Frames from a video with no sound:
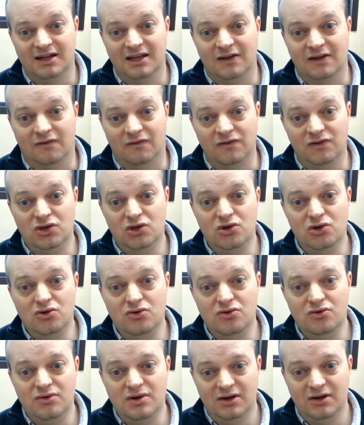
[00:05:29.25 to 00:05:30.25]
If
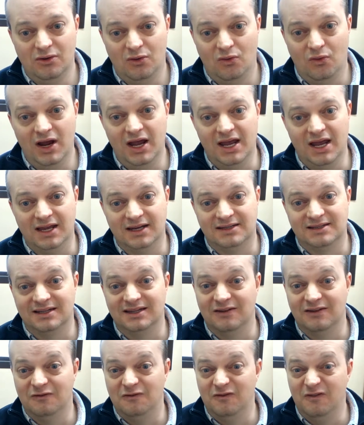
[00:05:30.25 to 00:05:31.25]
you wait till
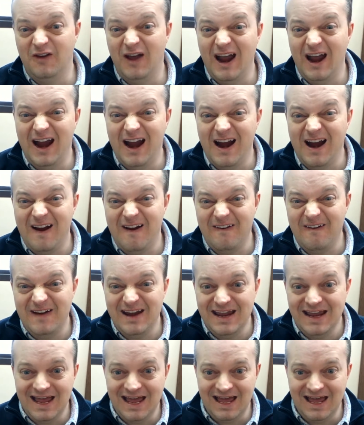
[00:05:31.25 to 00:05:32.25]
the
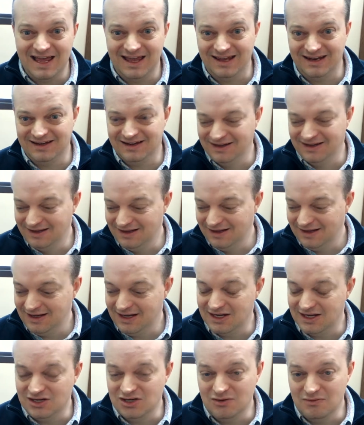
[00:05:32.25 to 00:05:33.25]
very end
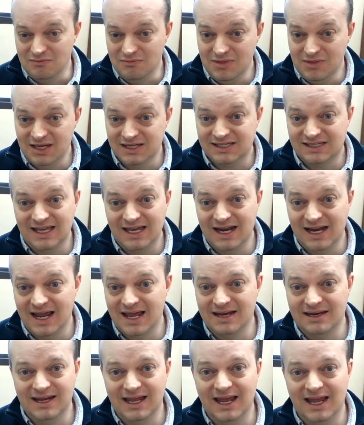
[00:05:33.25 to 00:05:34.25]
and you miss that
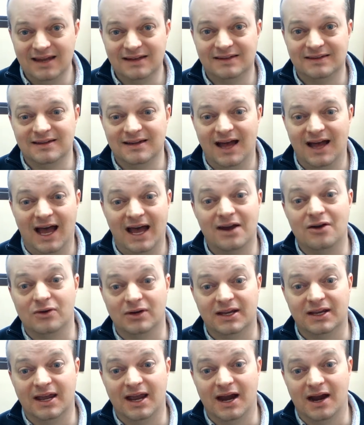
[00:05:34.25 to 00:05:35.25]
end date, I don't
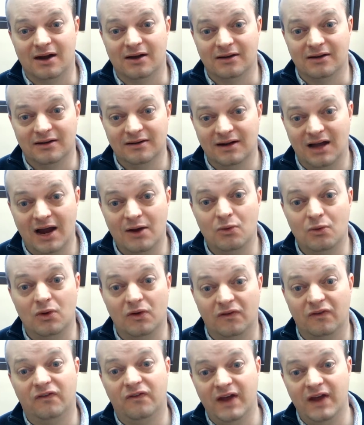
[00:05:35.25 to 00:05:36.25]
care. I will
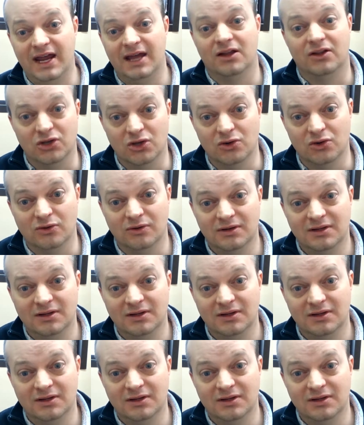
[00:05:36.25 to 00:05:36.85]
fail you.